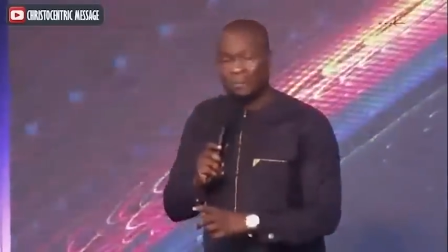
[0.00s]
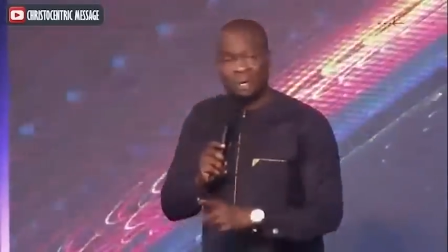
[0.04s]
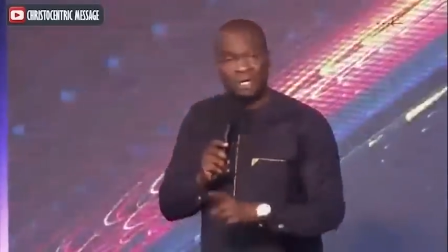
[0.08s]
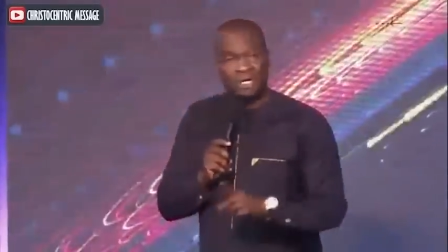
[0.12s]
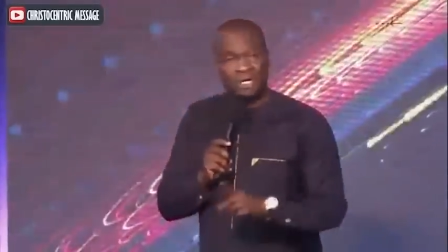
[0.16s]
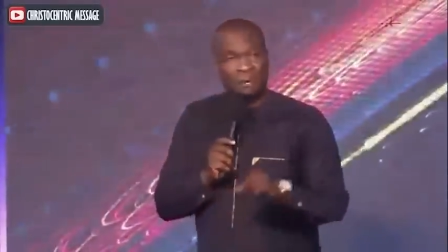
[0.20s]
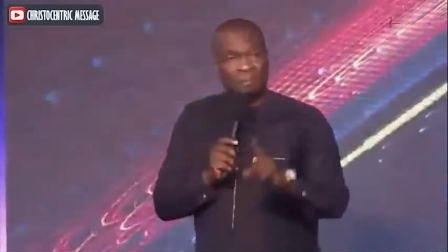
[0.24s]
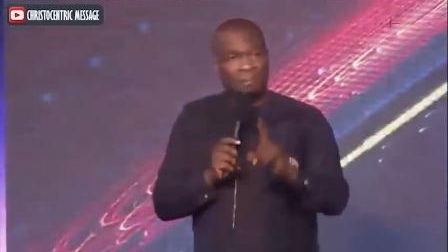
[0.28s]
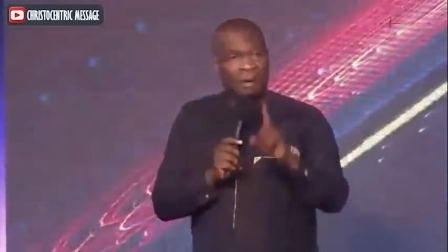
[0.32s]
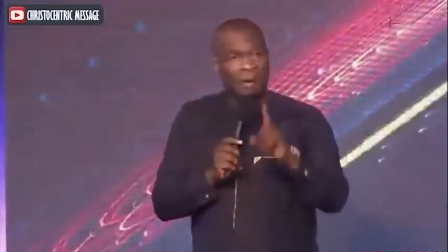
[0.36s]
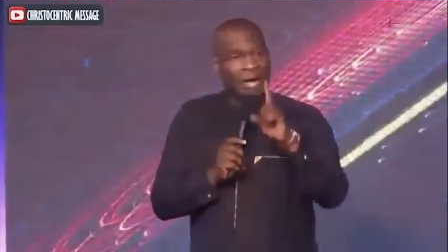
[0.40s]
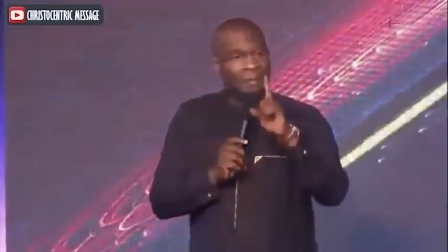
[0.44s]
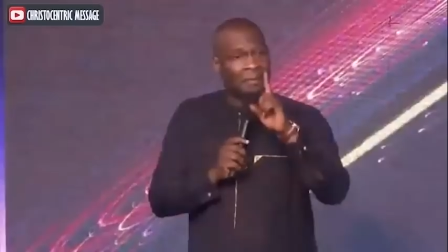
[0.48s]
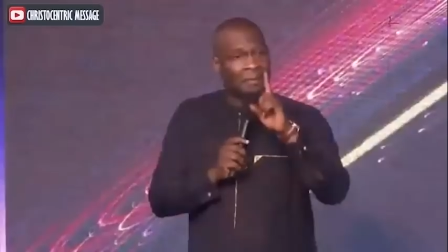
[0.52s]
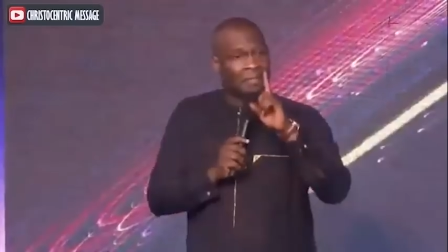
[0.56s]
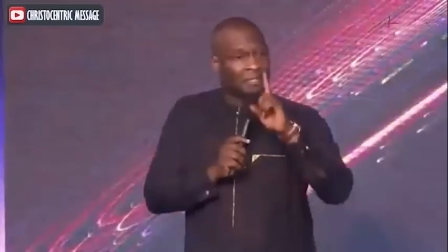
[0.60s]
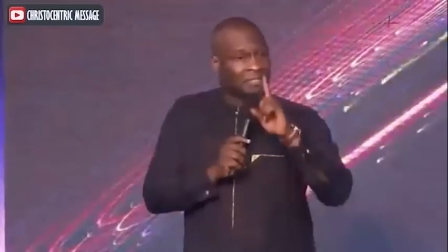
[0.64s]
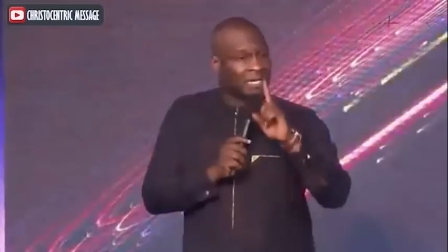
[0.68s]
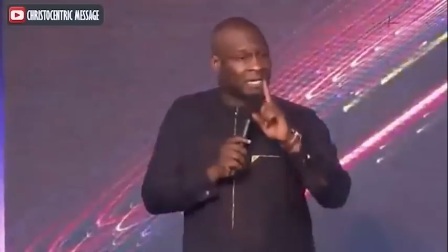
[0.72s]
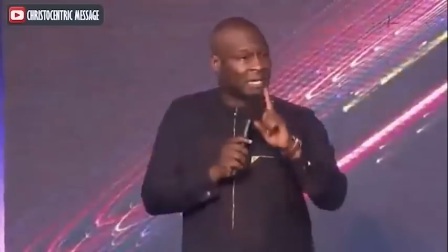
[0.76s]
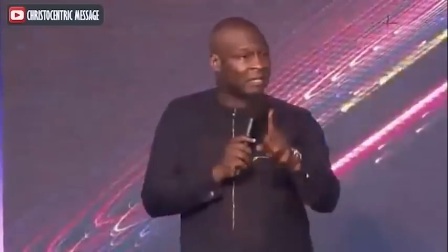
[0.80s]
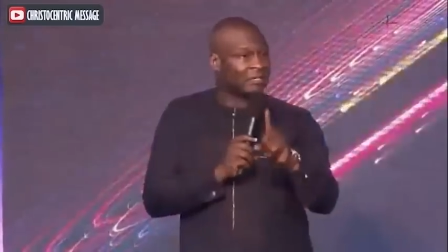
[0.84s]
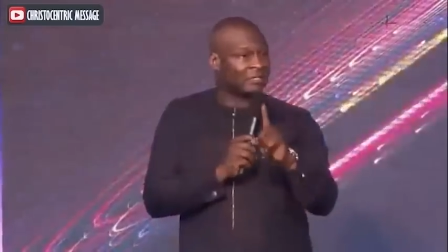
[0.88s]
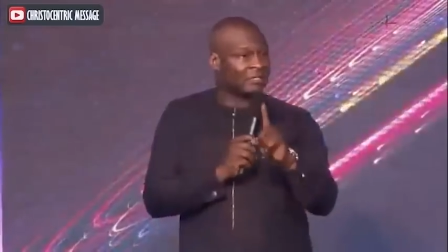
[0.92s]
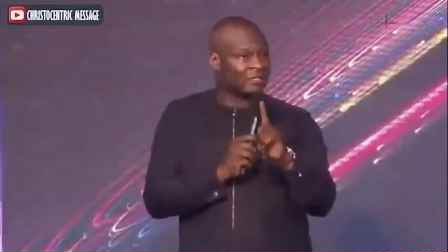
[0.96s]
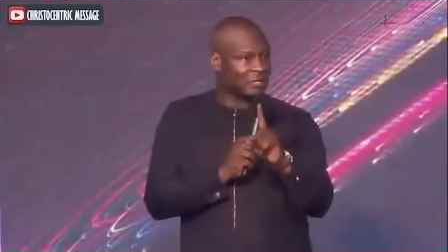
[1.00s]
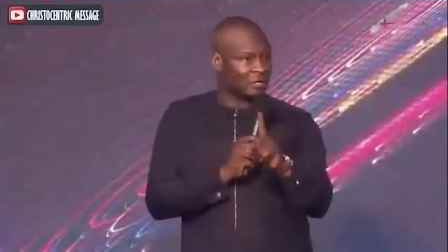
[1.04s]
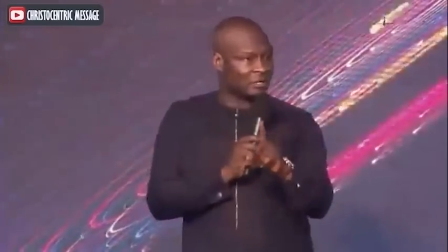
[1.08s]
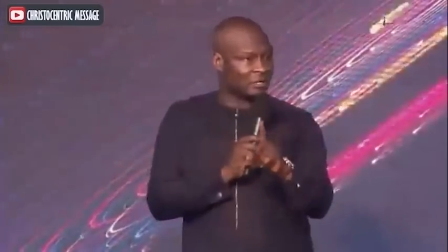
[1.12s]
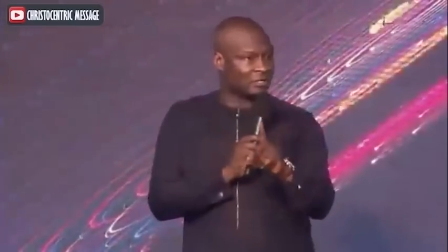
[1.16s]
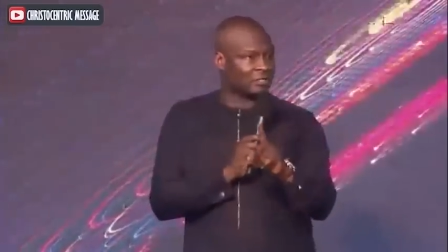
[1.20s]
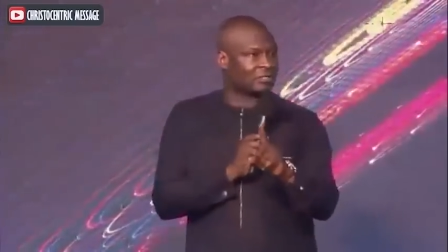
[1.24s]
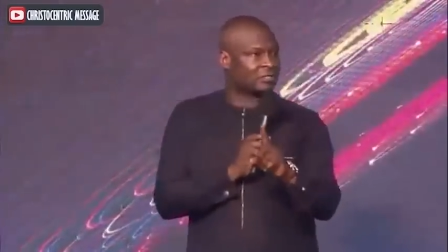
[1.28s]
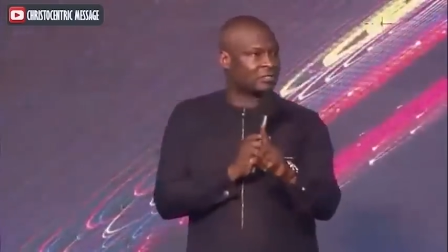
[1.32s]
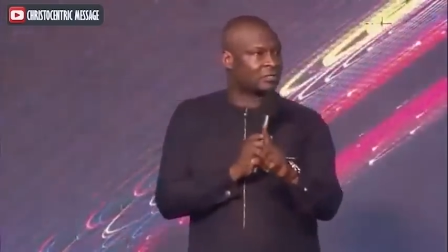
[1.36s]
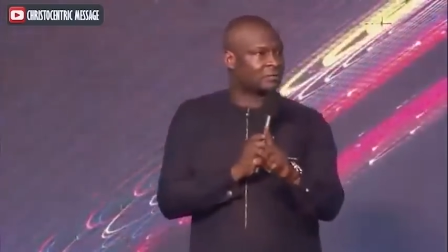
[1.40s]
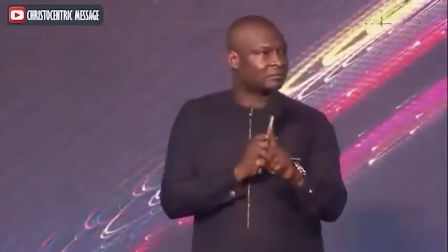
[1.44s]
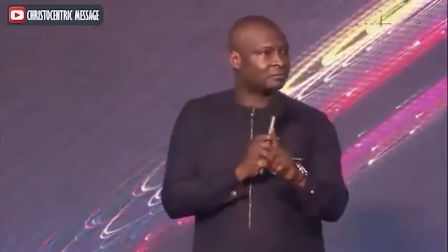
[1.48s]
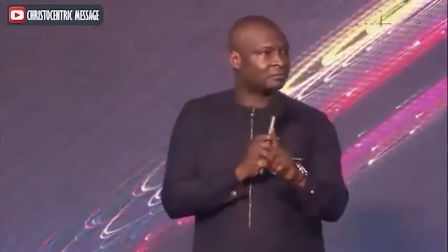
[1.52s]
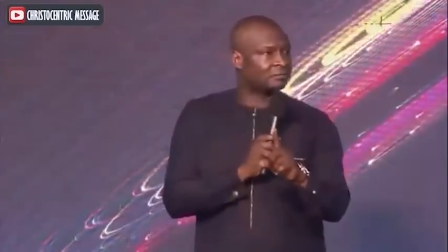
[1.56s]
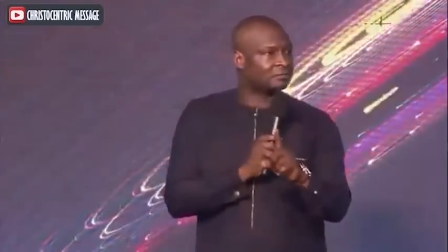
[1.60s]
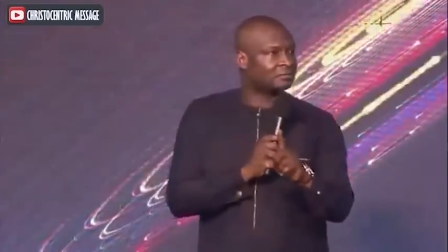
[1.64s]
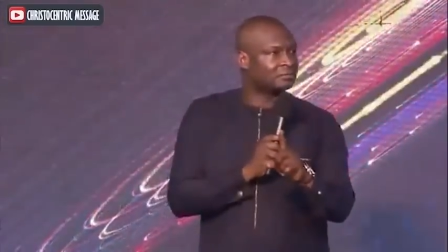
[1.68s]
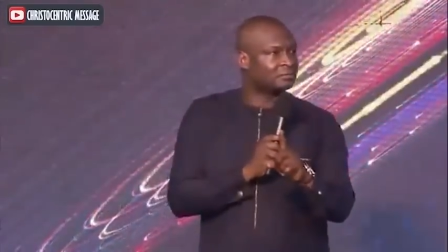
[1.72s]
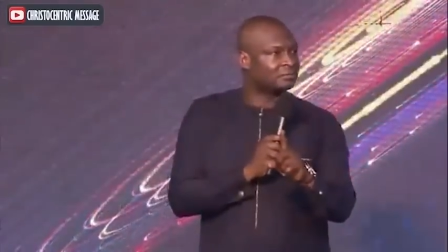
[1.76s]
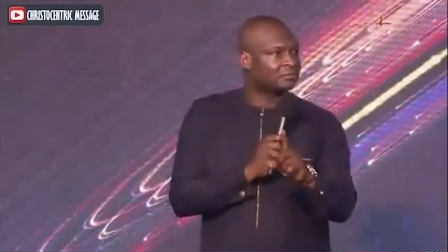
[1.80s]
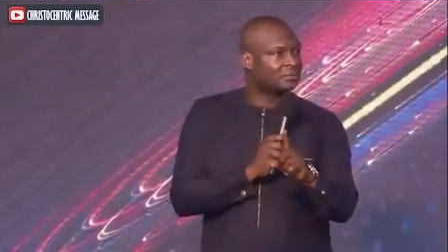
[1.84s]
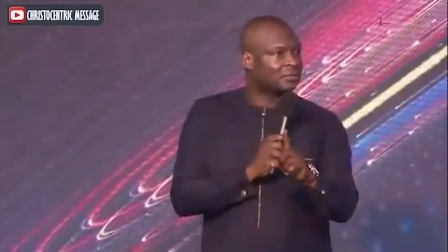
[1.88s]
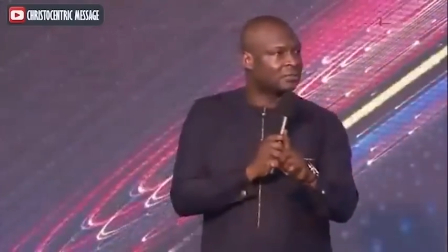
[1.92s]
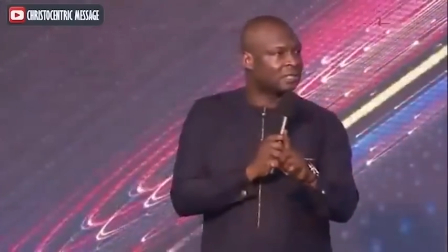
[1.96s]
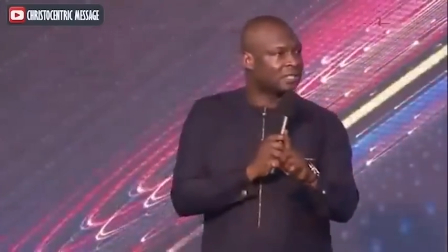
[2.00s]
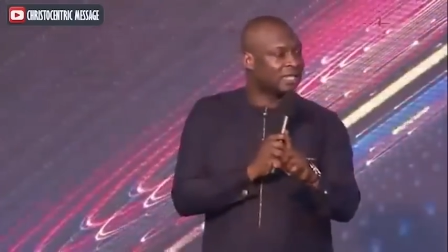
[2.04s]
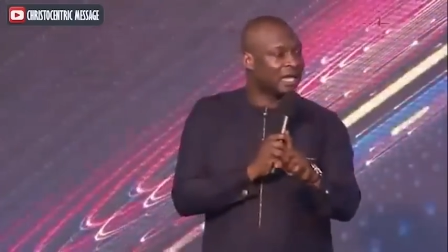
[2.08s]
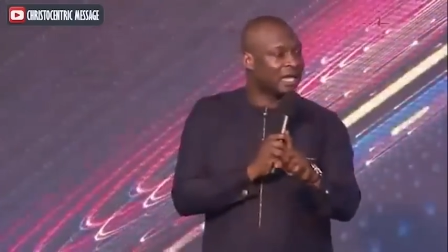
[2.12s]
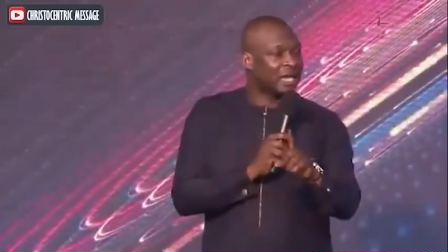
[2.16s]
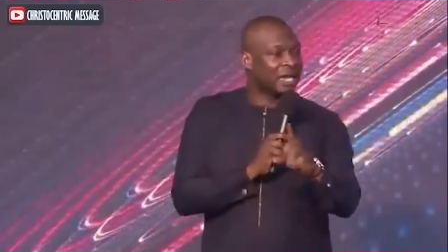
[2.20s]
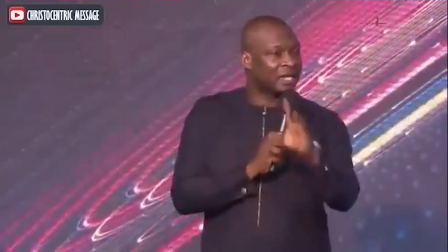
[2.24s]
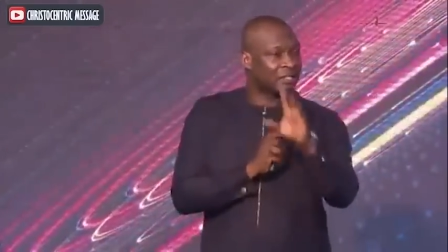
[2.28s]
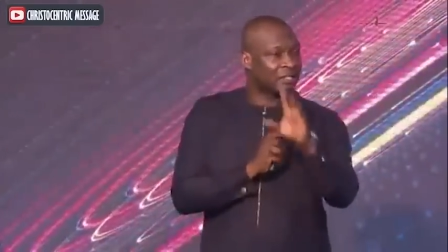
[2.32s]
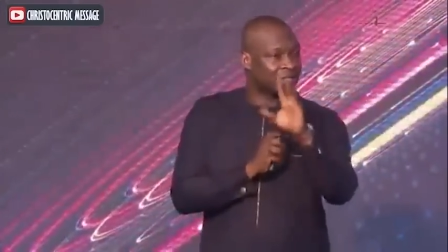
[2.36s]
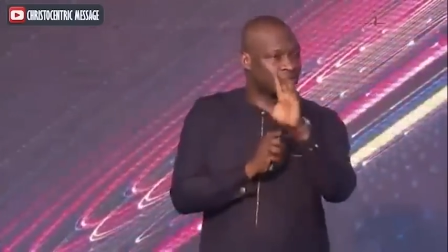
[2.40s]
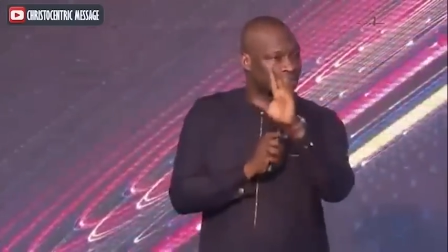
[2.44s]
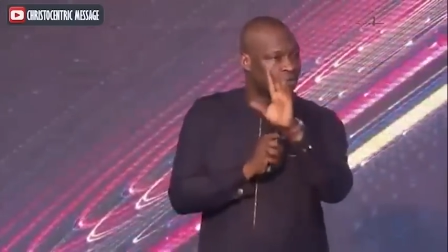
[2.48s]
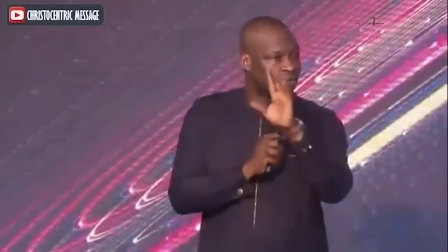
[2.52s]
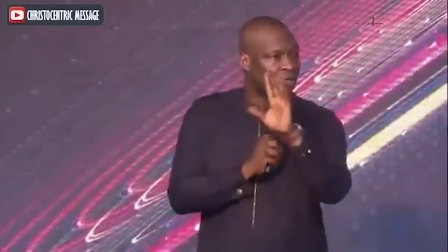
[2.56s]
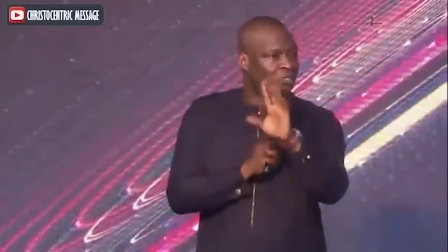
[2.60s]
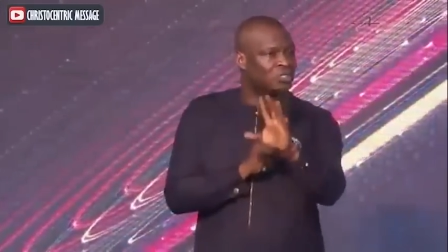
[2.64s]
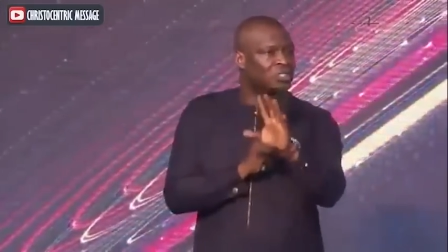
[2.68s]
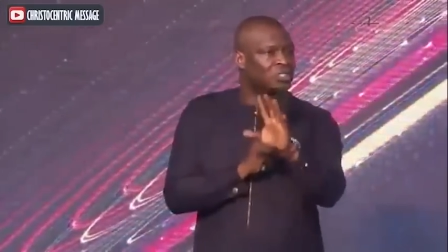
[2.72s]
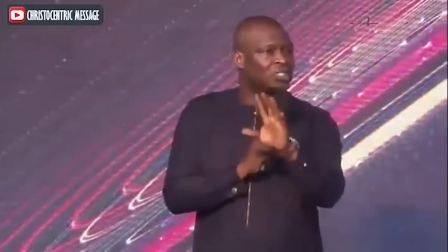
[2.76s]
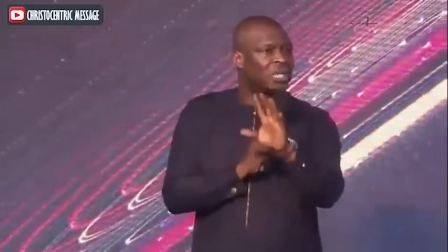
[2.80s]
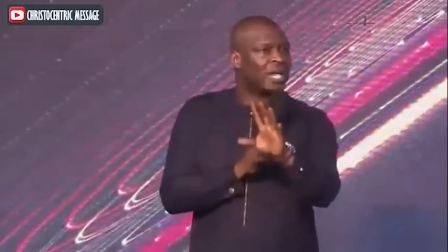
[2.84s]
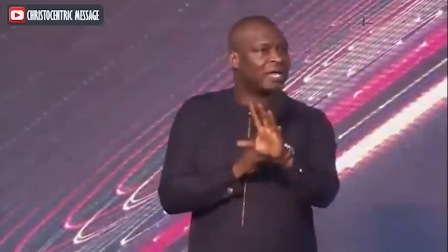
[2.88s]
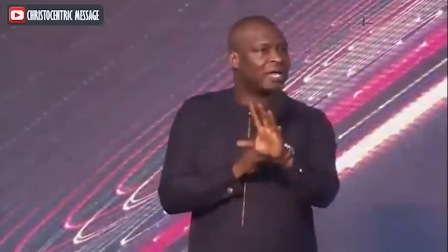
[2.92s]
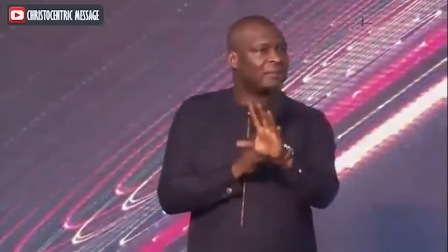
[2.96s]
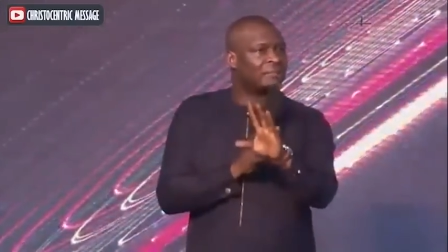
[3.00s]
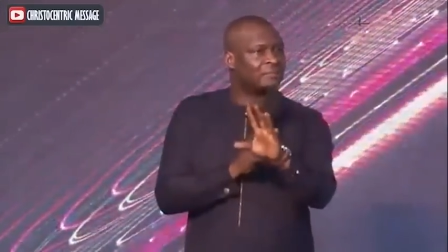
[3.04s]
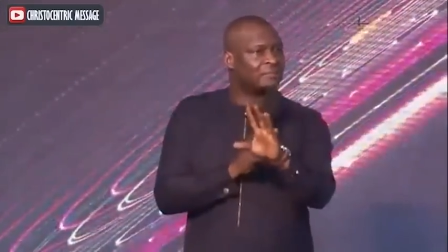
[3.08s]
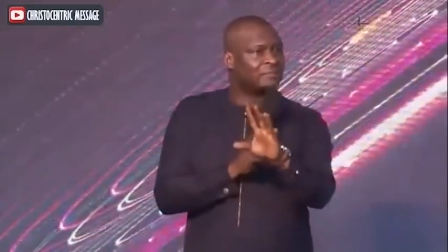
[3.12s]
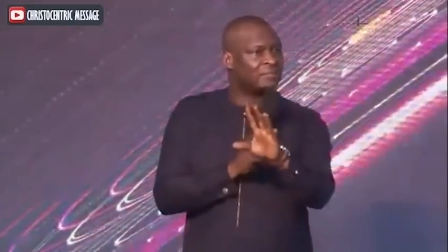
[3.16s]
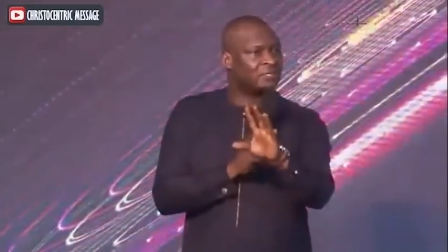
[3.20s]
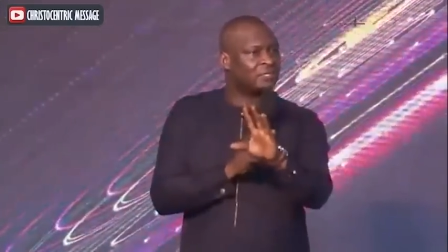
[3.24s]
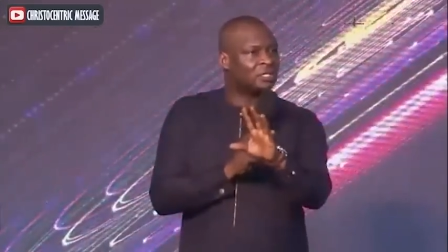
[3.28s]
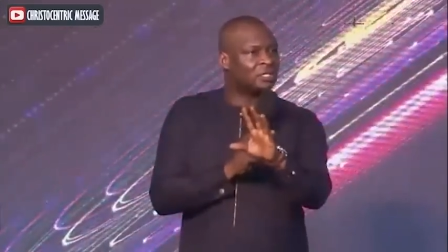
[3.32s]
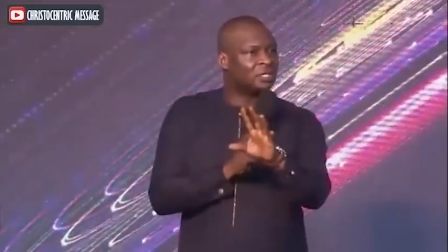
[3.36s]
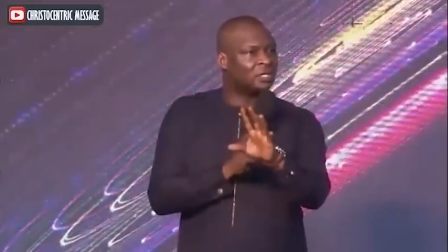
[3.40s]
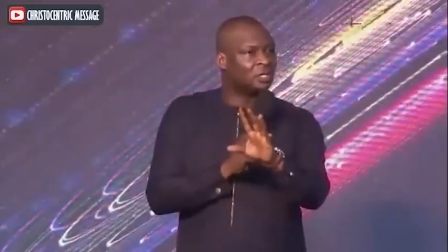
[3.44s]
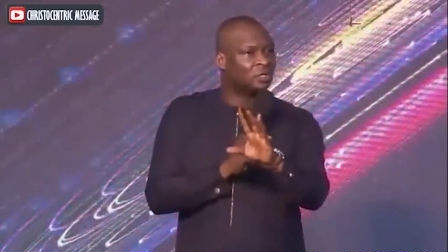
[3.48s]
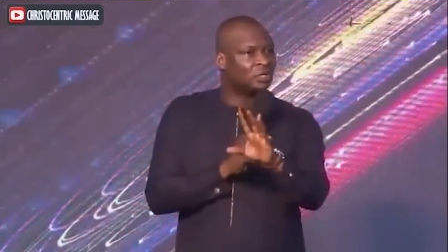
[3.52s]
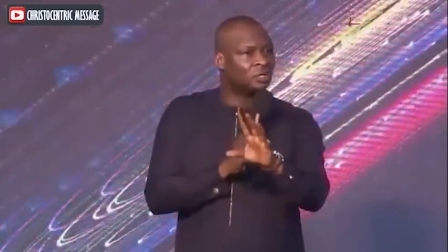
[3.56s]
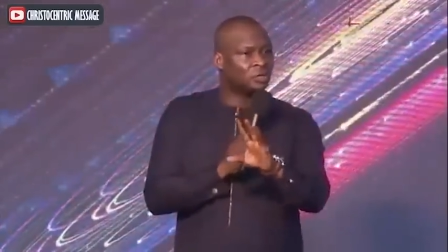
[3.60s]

But the Bible tells us that at such times,